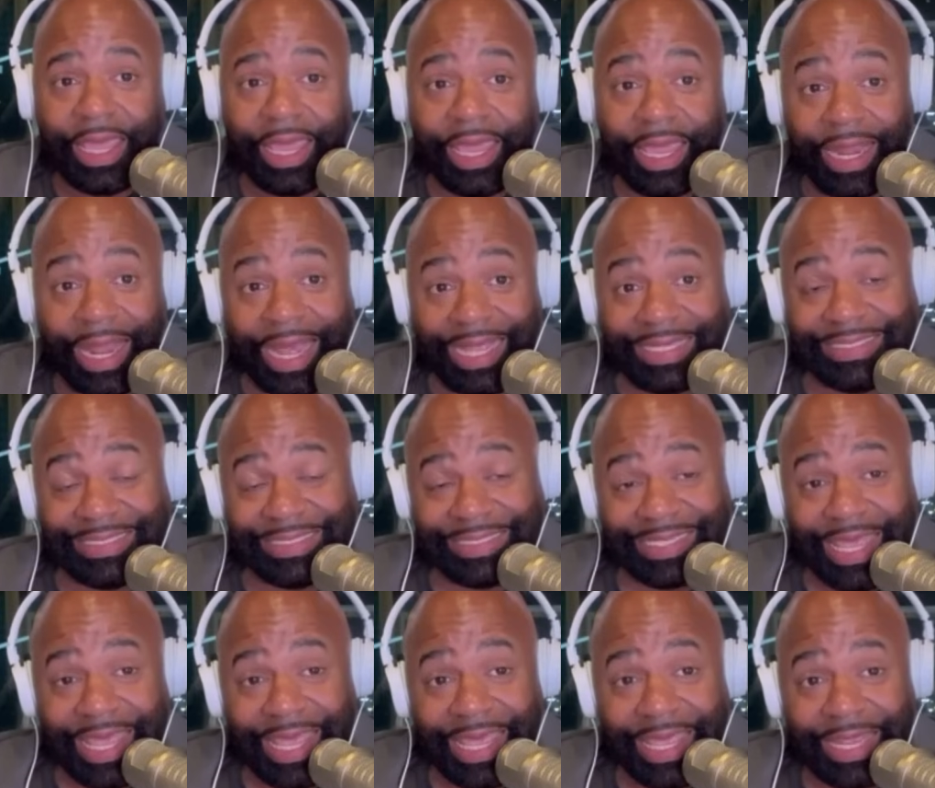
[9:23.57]
And I
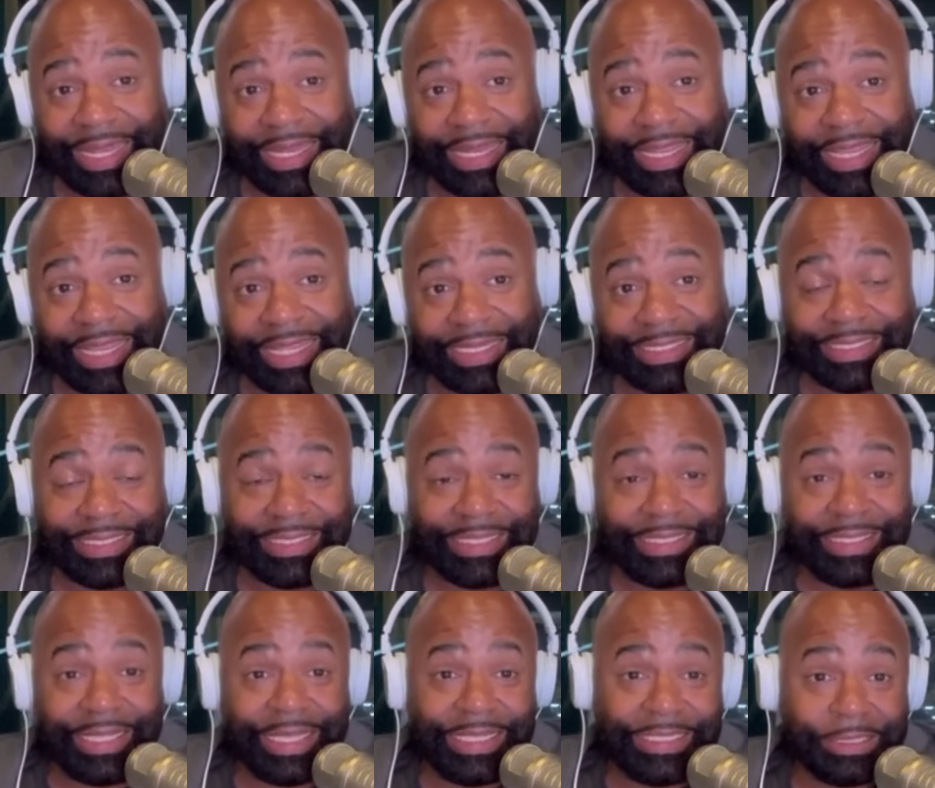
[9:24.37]
said it
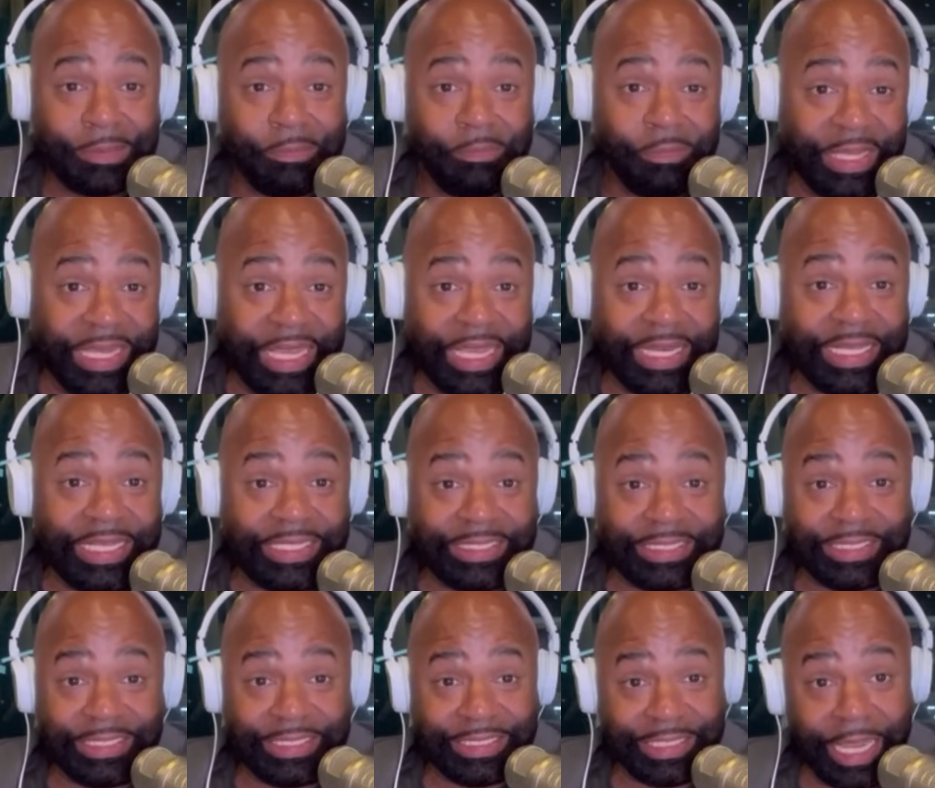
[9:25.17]
doesn't mean
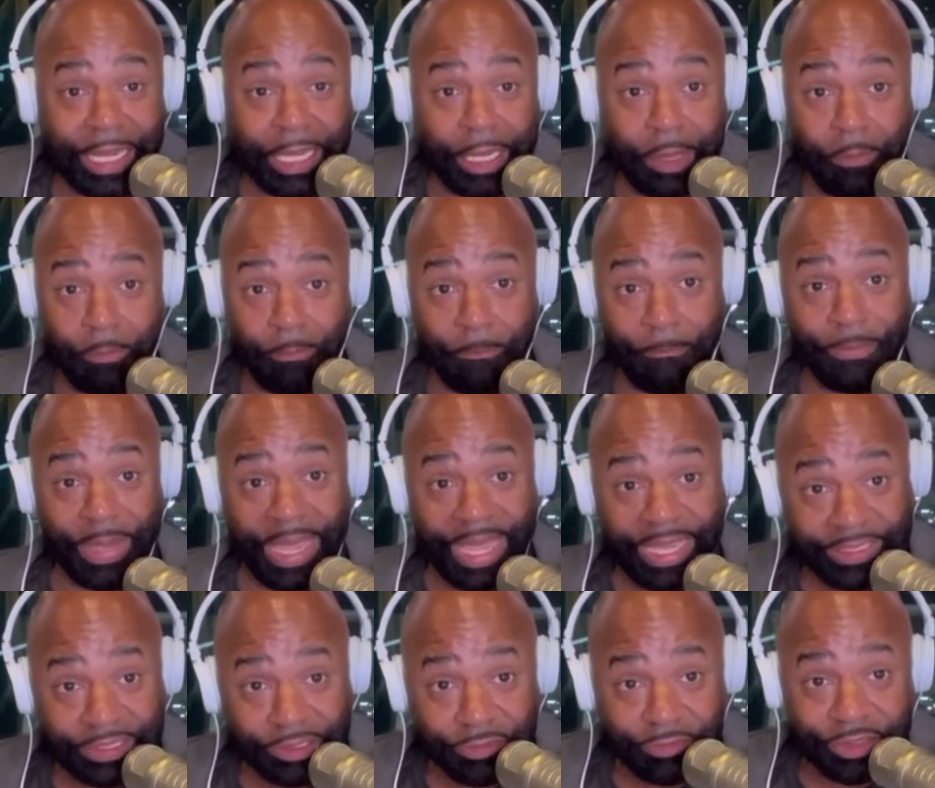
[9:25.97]
he's the second
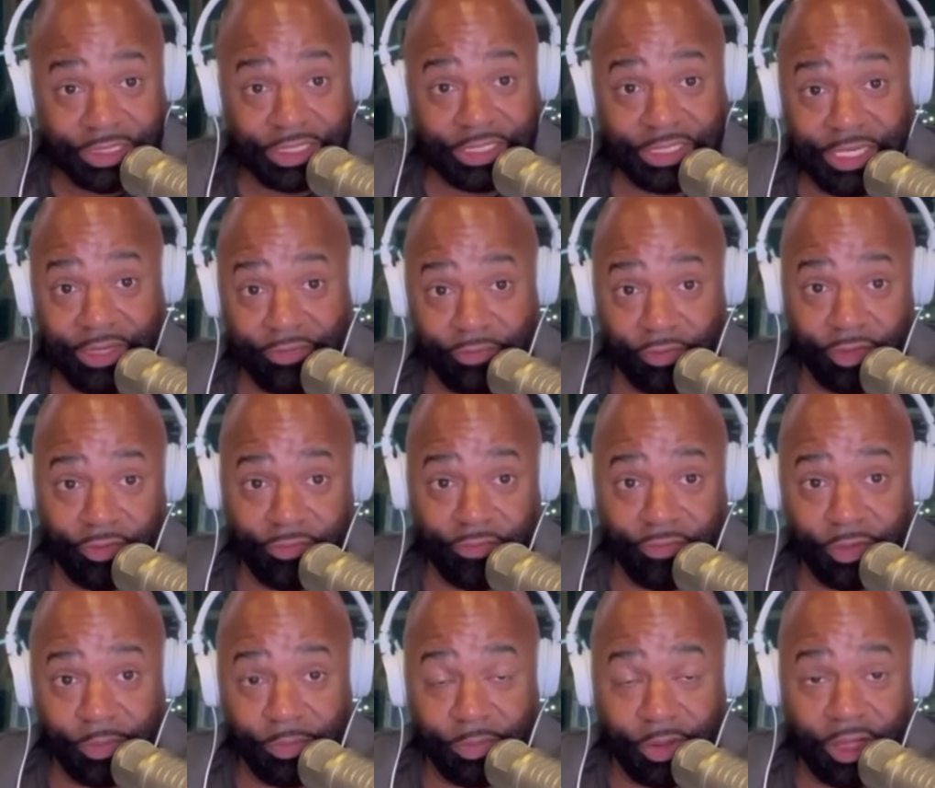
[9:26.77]
best receiver in
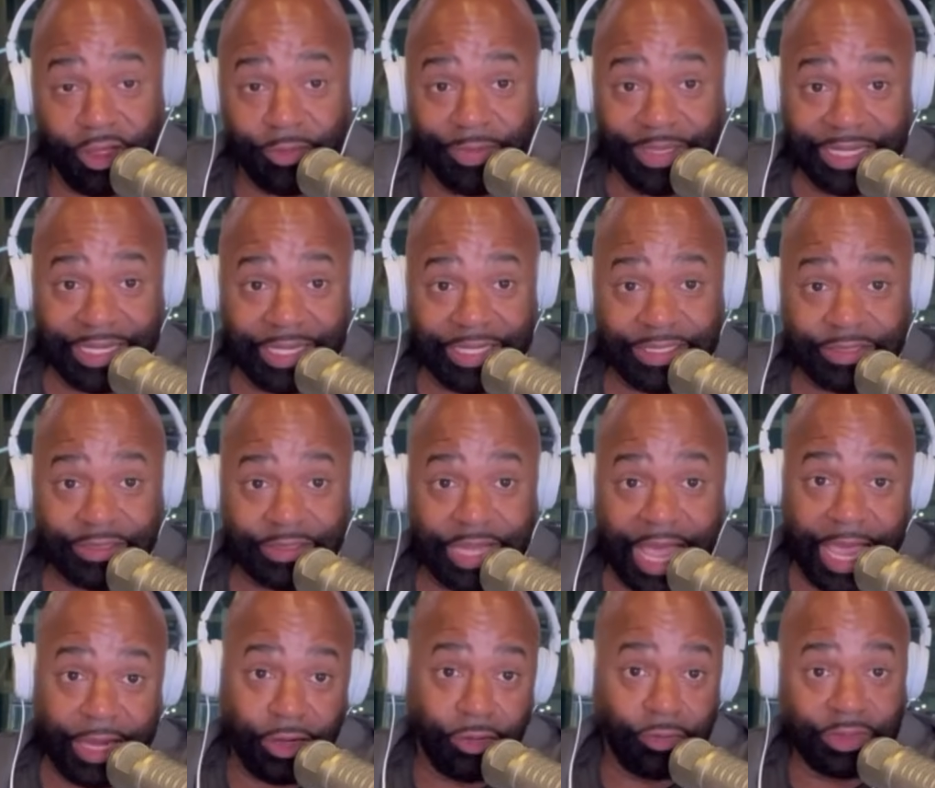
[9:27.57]
football,
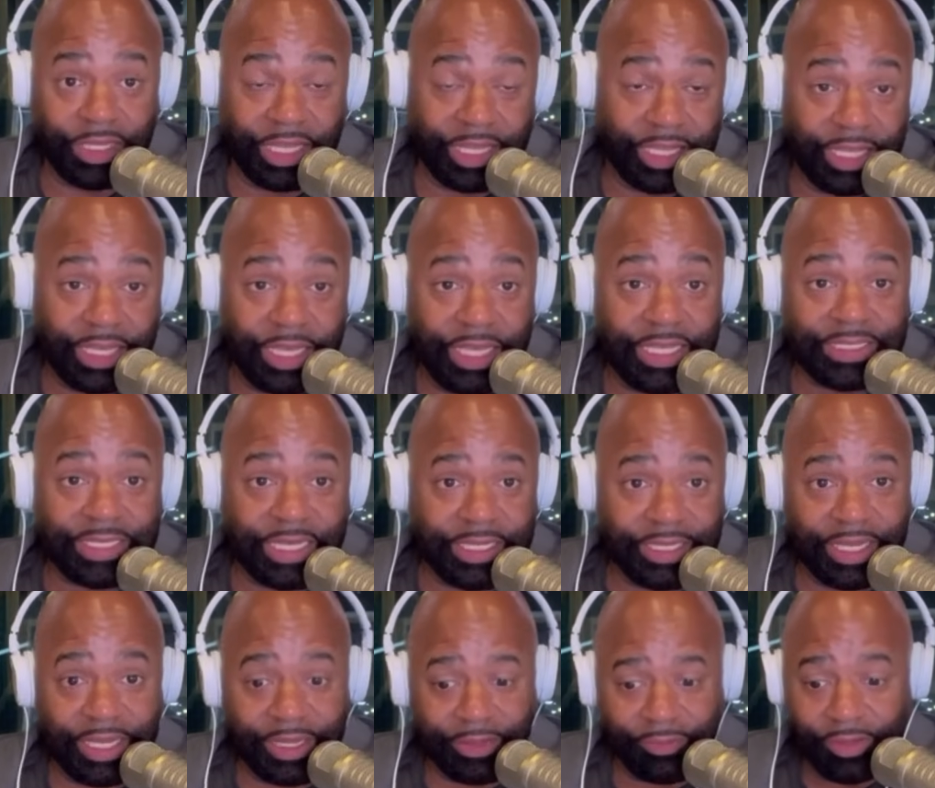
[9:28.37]
because I don't think he is.
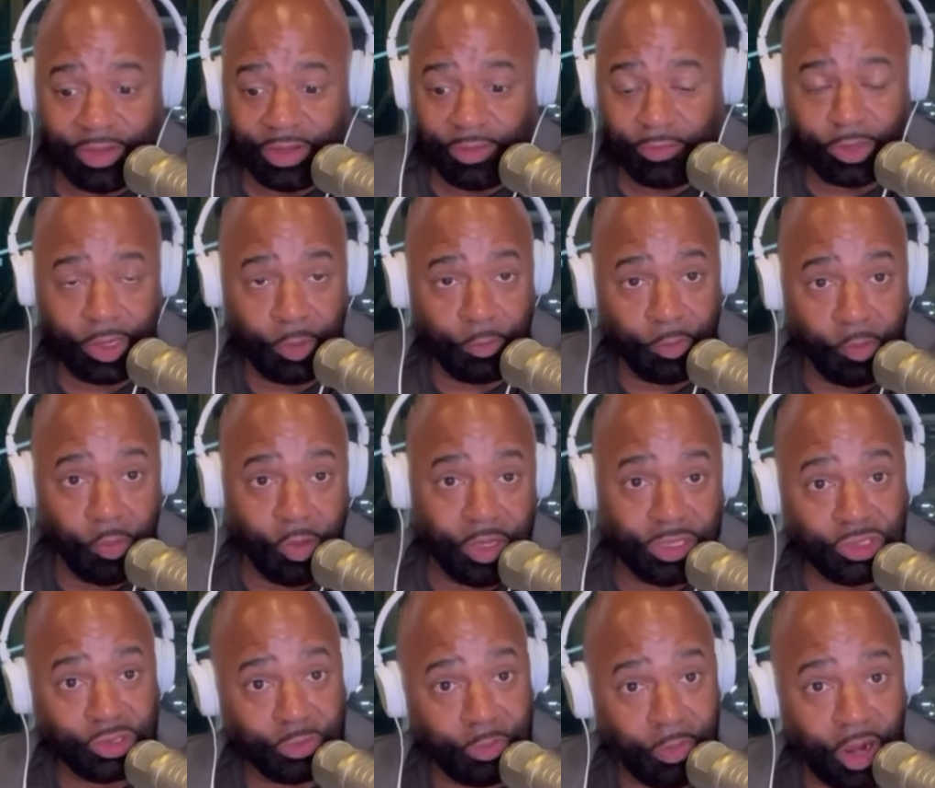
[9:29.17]
I think number
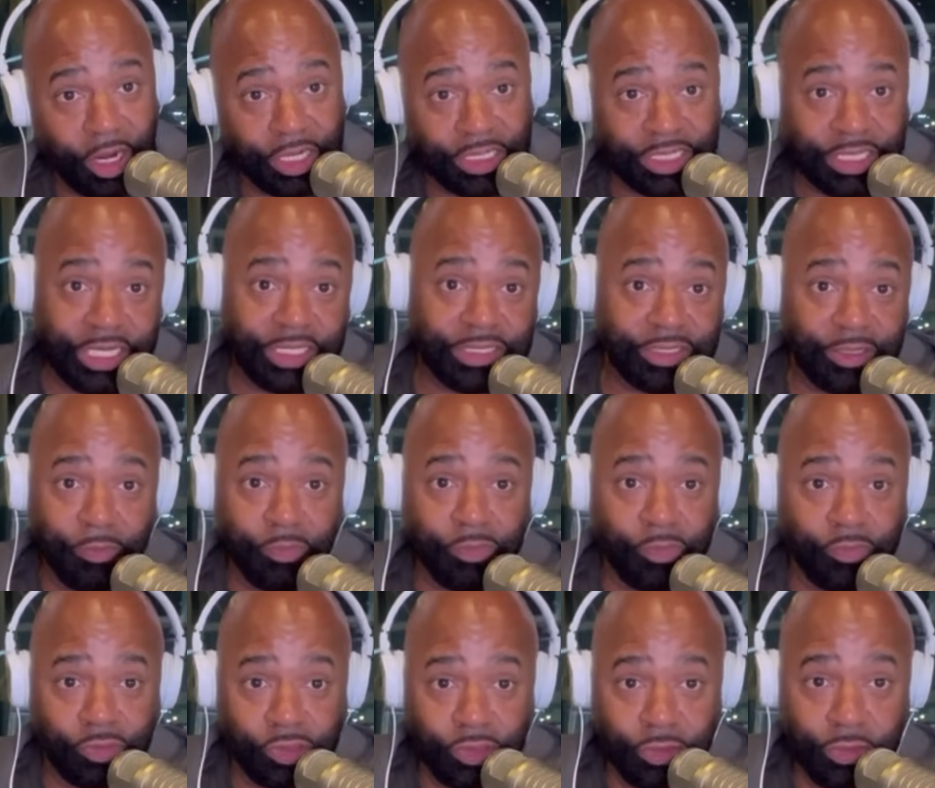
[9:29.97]
one is Jamar Chase.
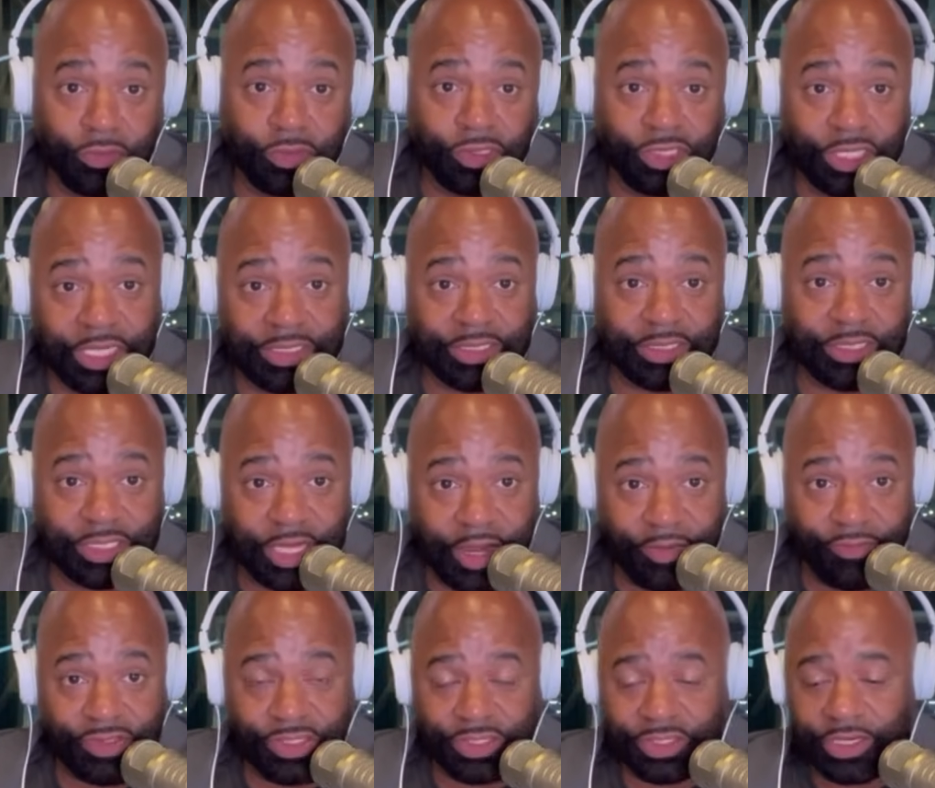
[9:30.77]
Number two is Justin
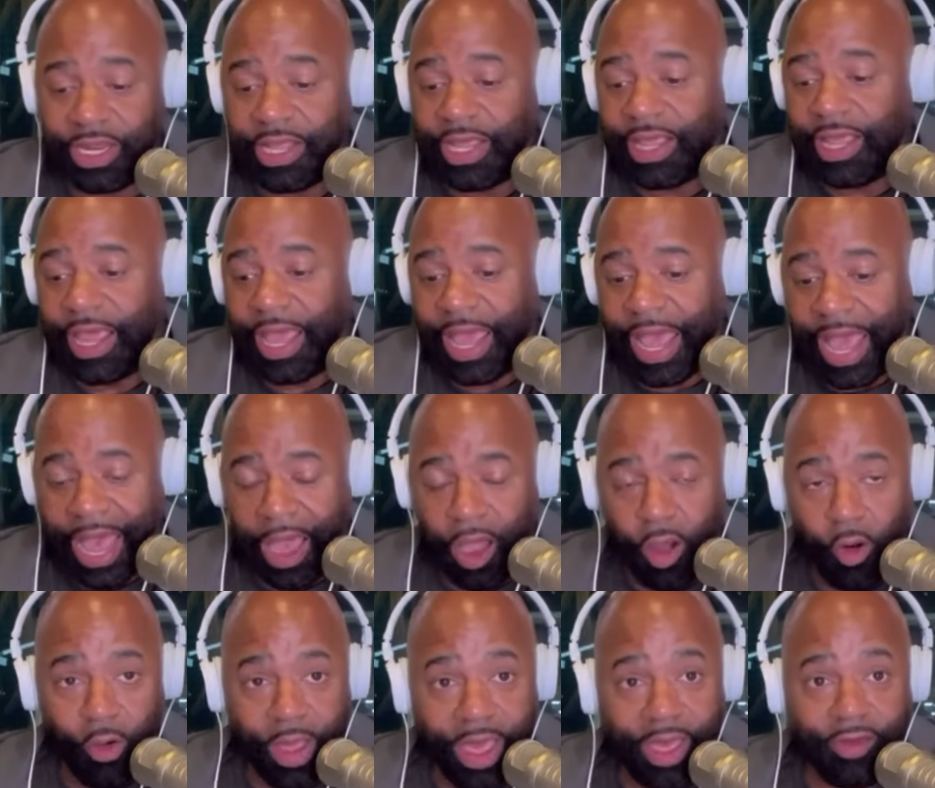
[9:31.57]
Jefferson.
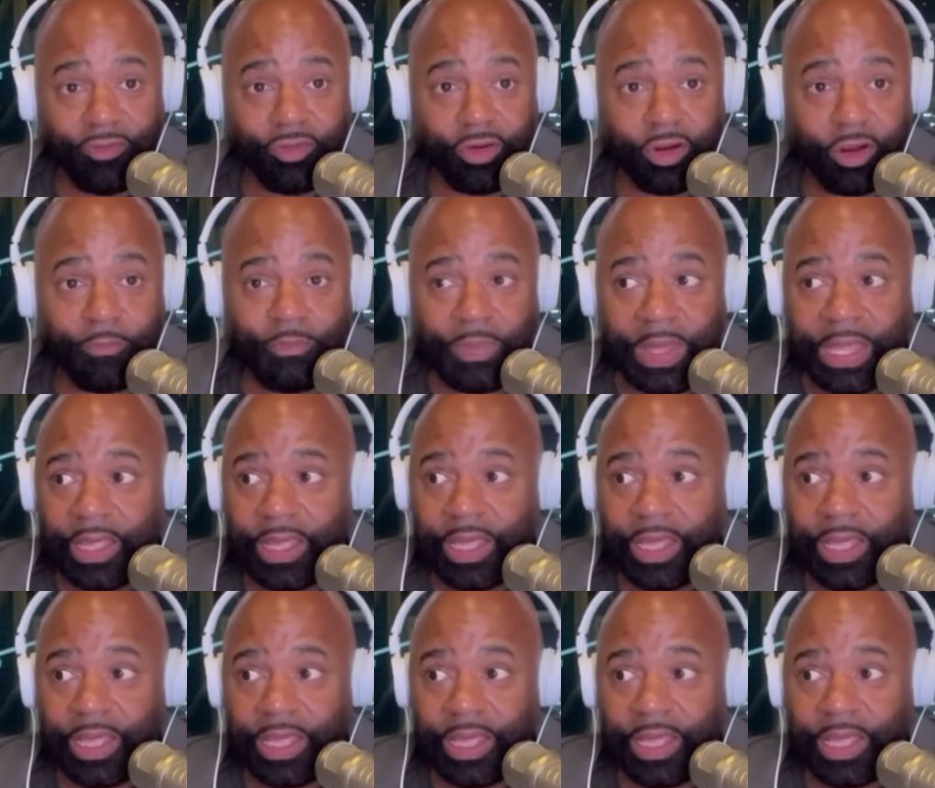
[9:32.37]
However,